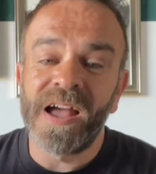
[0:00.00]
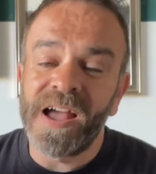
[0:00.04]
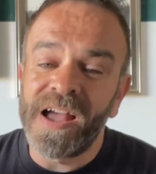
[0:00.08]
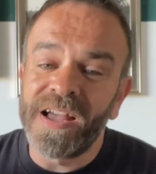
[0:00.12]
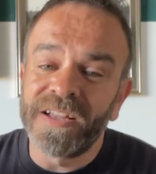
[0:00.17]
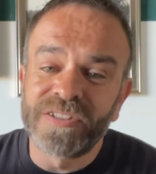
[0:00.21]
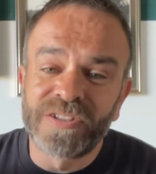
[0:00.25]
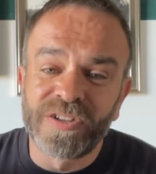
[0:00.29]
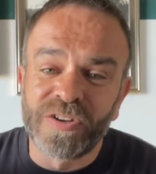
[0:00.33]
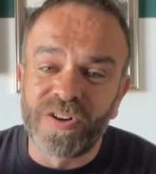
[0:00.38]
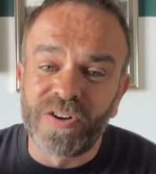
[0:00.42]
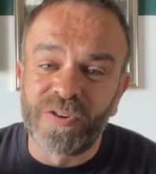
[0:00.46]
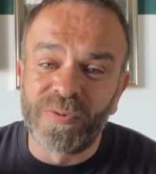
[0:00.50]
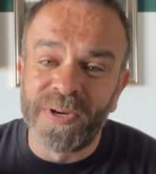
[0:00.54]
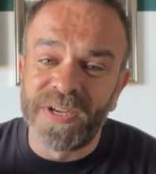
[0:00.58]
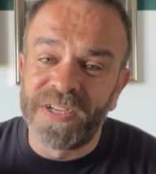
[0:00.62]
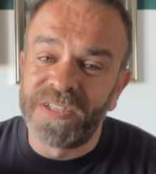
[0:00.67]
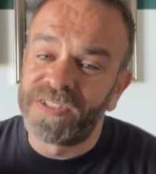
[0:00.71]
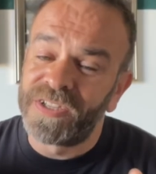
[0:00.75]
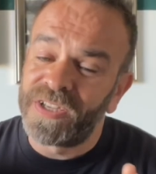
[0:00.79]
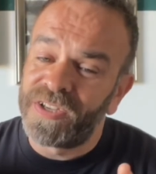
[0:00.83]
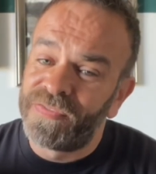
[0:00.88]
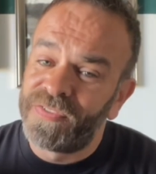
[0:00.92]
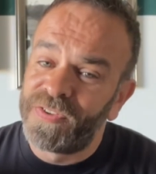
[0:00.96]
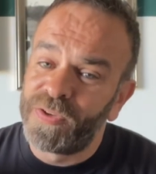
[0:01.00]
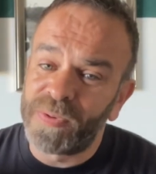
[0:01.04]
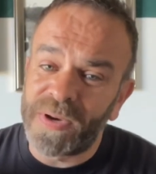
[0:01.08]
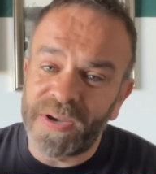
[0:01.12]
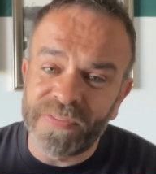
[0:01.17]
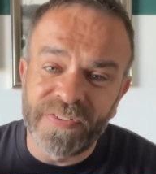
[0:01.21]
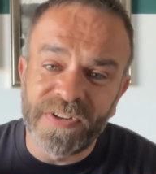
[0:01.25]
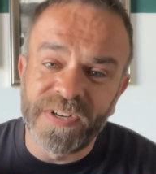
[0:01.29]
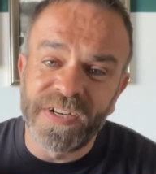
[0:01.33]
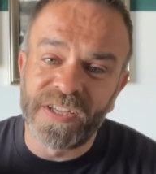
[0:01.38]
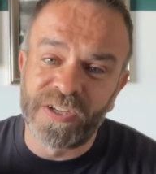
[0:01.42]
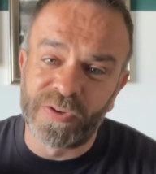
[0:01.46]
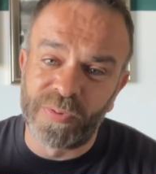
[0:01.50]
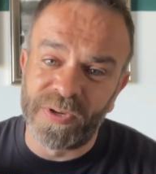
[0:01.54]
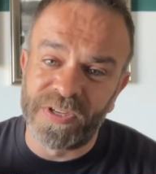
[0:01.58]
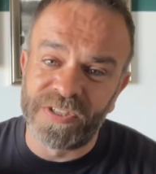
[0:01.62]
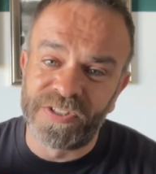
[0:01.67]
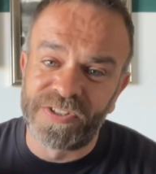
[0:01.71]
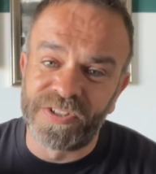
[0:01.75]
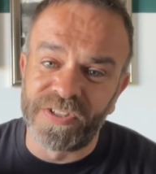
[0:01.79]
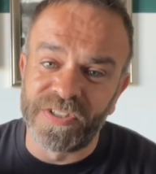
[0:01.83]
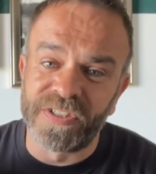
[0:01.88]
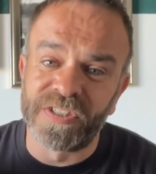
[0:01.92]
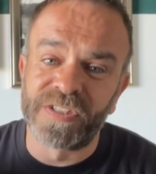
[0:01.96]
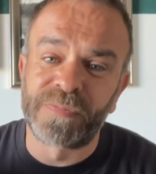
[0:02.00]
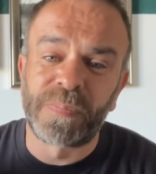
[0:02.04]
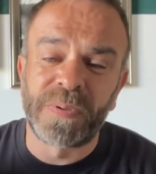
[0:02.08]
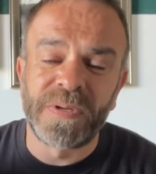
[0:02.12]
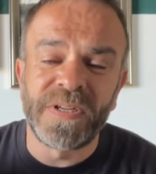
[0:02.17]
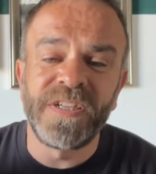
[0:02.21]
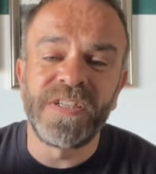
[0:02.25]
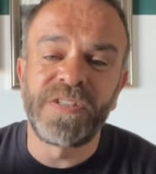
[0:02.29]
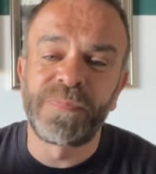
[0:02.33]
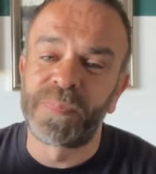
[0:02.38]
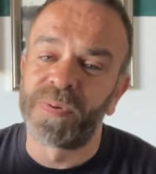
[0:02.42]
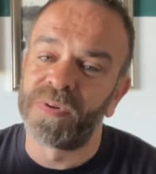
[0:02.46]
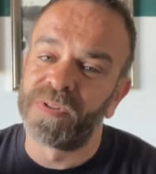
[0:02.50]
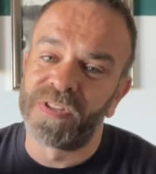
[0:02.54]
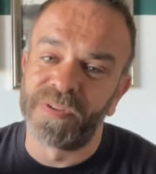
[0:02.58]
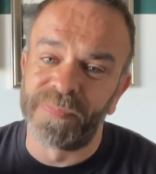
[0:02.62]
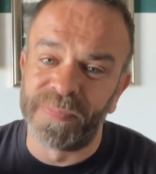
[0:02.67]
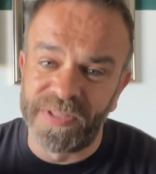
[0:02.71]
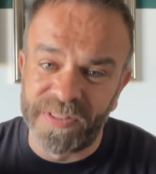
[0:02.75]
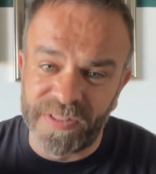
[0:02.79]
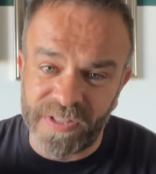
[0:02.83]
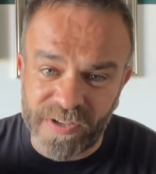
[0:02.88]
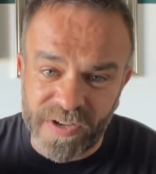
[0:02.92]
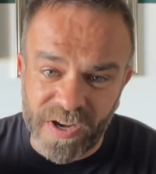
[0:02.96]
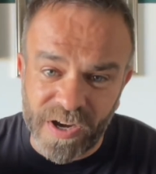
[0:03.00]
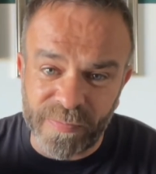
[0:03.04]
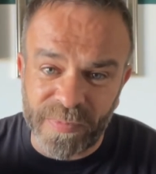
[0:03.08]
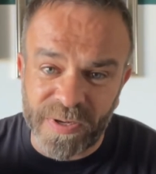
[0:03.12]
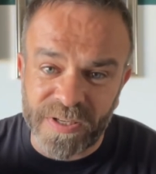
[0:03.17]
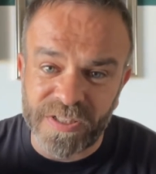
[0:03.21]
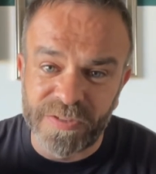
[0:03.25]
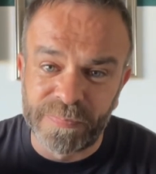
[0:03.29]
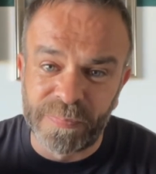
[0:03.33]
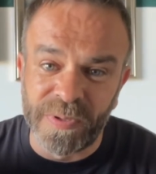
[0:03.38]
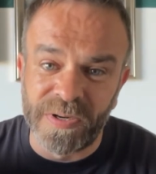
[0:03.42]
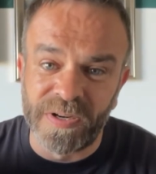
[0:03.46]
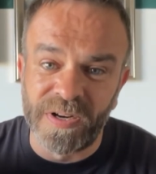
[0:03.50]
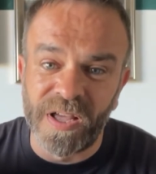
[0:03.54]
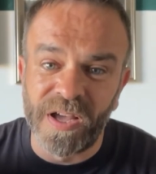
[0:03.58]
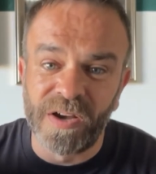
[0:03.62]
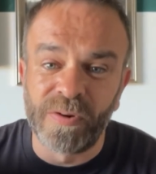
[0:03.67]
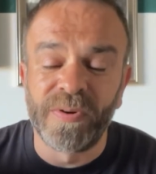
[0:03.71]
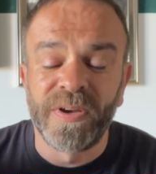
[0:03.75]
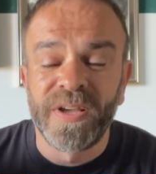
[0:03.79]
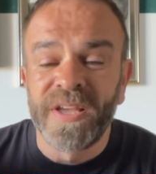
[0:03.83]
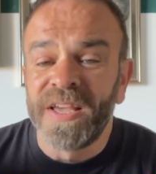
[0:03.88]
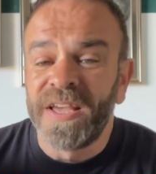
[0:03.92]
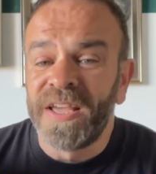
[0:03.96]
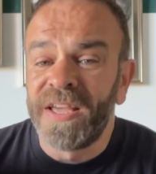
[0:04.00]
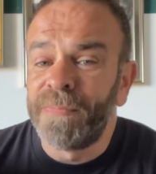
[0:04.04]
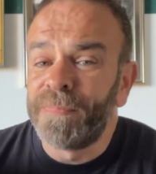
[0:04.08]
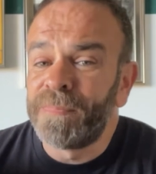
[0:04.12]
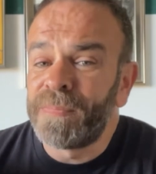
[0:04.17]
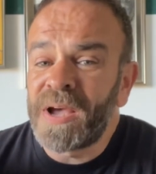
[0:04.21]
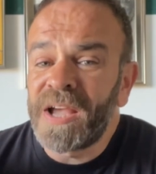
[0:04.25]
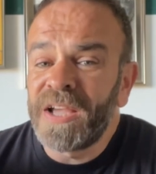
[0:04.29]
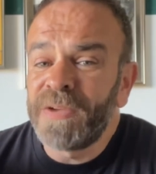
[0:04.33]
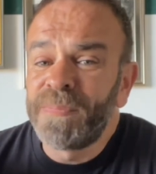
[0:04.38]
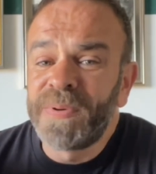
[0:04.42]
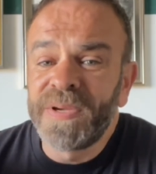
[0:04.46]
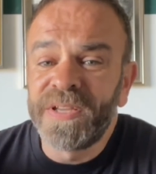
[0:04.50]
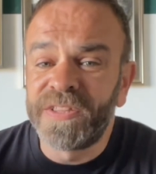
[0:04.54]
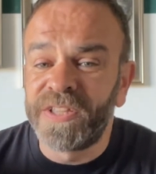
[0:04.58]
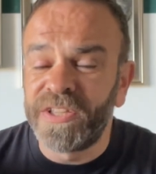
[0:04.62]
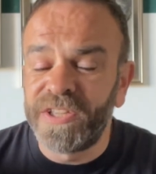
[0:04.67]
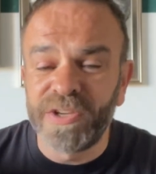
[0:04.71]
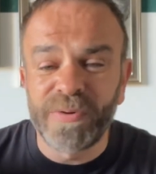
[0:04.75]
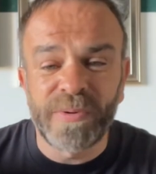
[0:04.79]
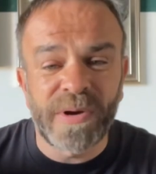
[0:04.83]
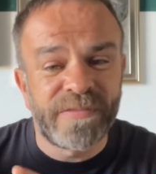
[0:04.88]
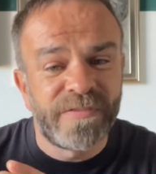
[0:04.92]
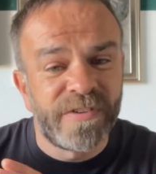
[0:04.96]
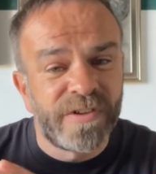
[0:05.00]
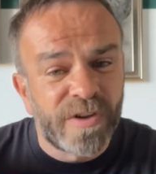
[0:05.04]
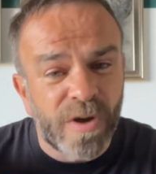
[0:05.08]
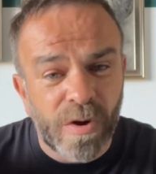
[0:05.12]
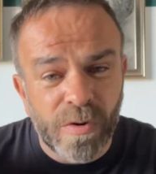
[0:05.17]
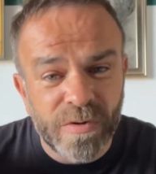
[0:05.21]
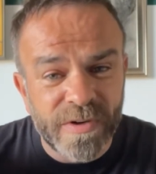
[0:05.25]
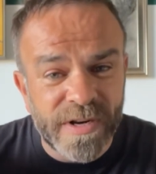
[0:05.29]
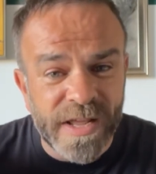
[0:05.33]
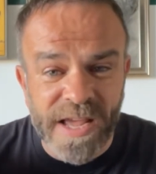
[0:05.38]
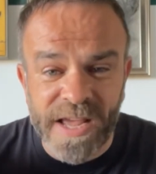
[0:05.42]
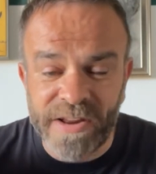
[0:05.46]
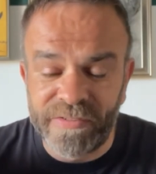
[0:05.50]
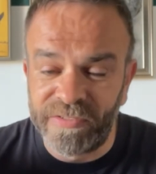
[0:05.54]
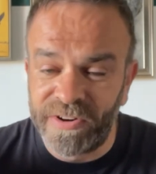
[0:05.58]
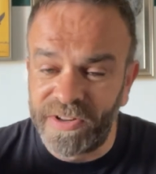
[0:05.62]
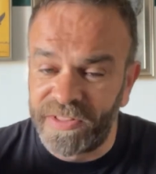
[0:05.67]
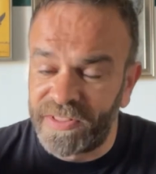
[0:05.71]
As always, if you have any questions, please put them in the comments below. It might be that you have an older Henry